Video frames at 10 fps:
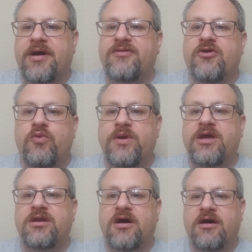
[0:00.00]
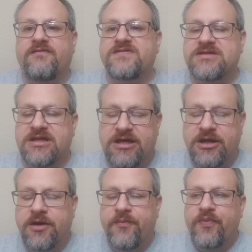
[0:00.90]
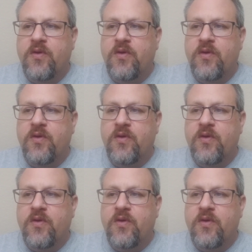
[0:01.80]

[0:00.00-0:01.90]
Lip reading: by the Queen of Selene